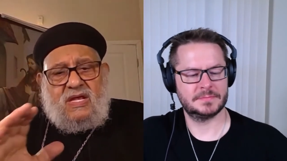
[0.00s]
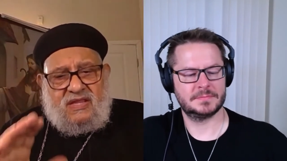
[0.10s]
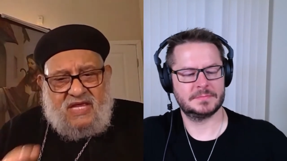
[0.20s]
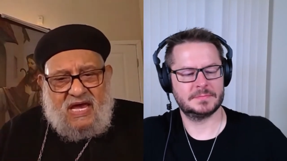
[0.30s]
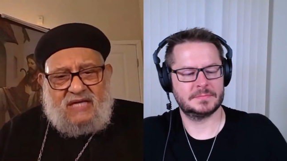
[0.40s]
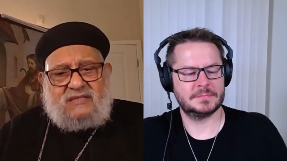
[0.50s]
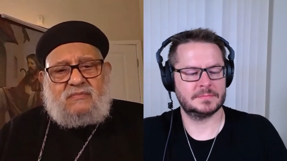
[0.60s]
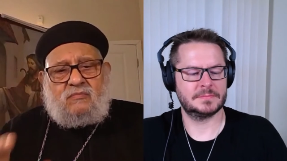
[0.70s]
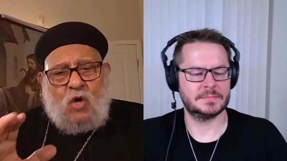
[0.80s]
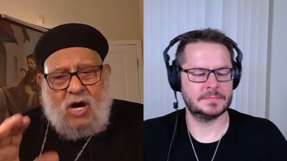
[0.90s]
Speaker 1: that
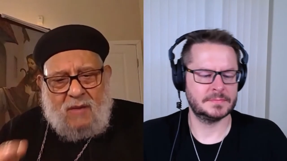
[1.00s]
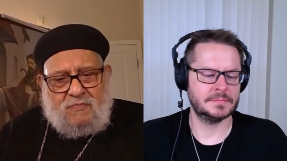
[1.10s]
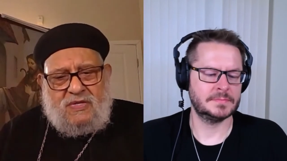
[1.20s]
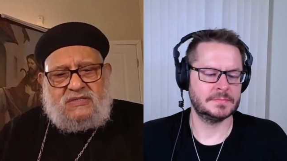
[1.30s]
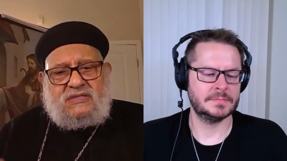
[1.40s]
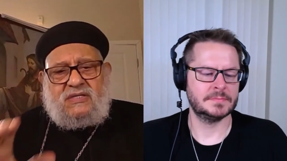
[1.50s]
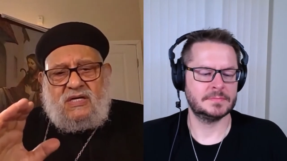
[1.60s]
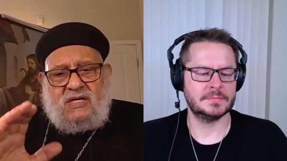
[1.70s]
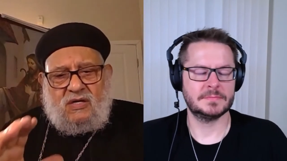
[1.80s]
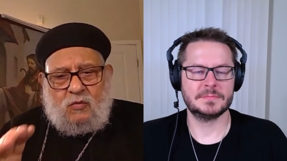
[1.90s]
Muhammad
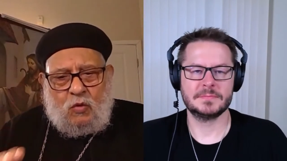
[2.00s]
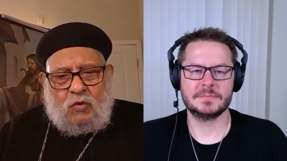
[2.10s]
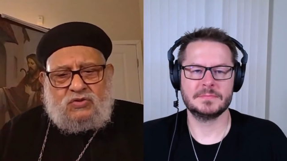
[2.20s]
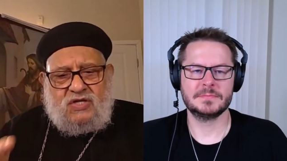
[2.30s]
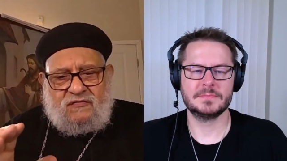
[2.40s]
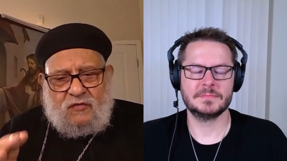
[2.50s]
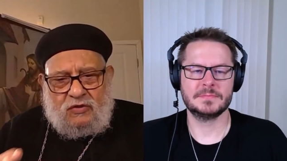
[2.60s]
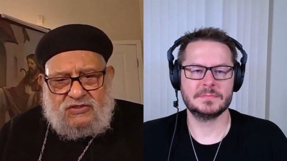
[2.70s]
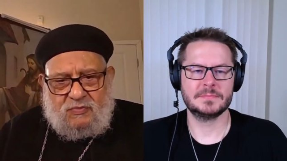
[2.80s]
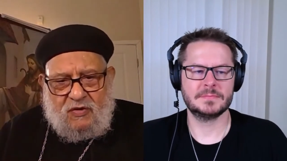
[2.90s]
was a
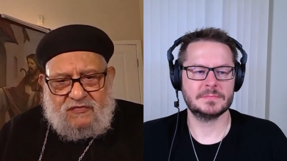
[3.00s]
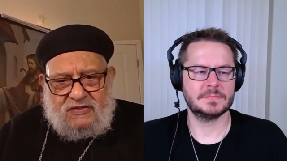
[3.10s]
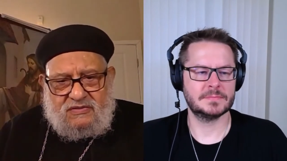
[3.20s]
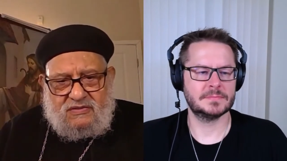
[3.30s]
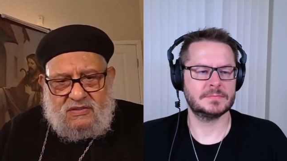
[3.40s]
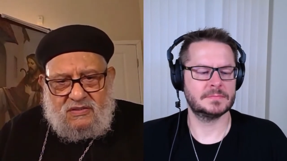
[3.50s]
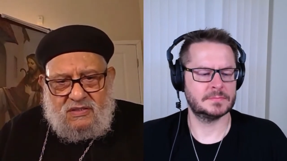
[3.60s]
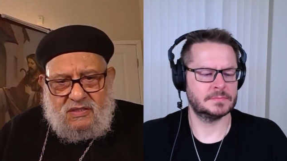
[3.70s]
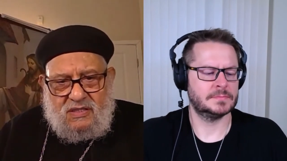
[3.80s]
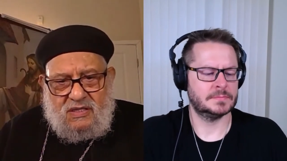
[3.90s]
false prophet
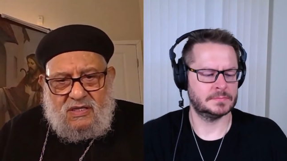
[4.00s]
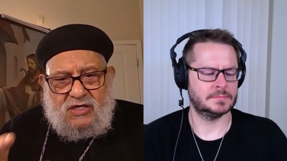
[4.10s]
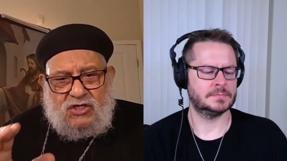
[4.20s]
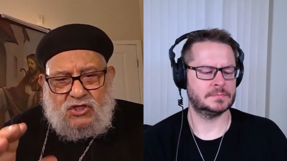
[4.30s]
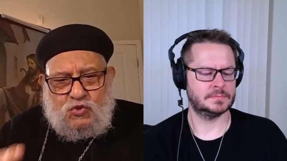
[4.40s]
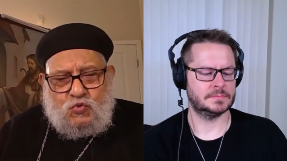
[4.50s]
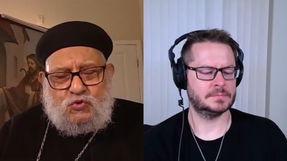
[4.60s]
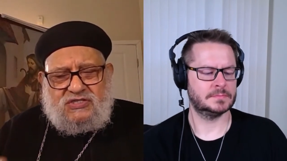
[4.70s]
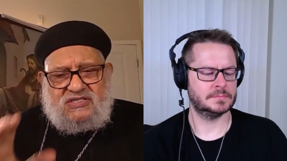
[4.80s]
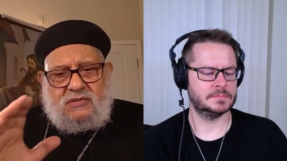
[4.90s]

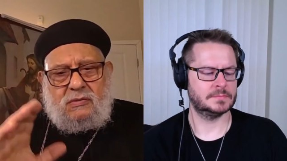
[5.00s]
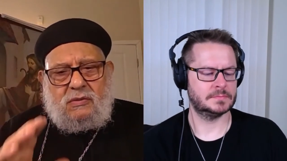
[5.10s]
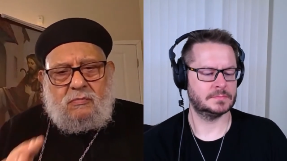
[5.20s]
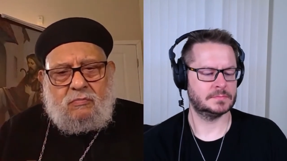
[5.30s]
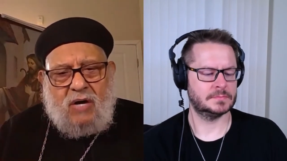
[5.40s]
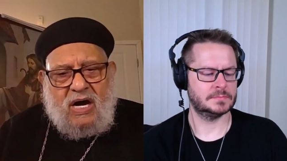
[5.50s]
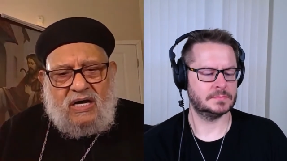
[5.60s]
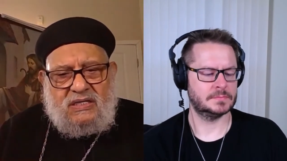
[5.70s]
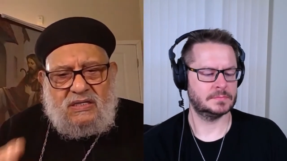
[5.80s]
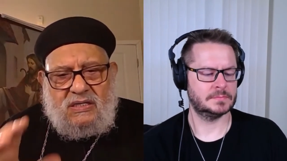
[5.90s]
used
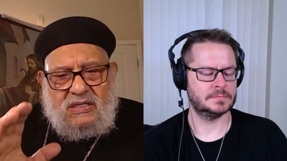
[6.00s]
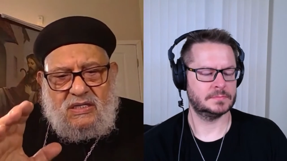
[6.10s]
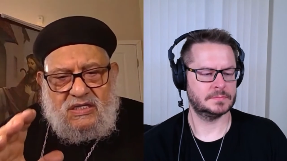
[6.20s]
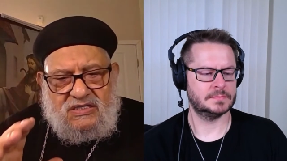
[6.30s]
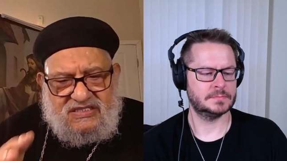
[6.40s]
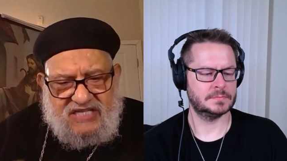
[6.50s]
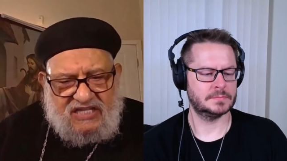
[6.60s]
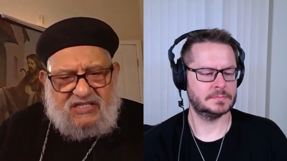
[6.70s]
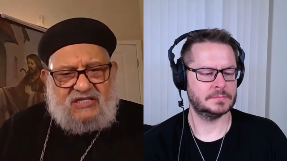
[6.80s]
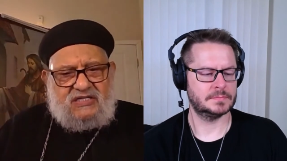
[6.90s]
by
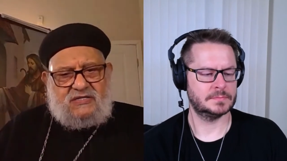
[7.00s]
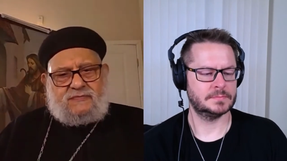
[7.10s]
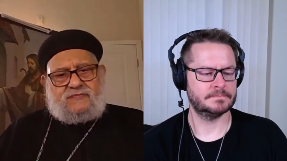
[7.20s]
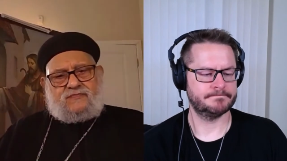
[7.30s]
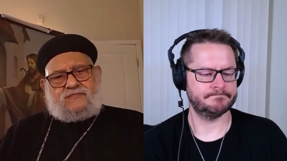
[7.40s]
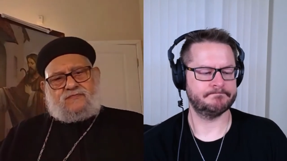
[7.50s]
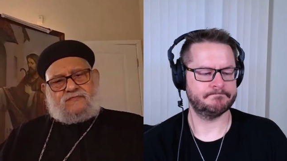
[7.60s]
Satan. Mm-hmm.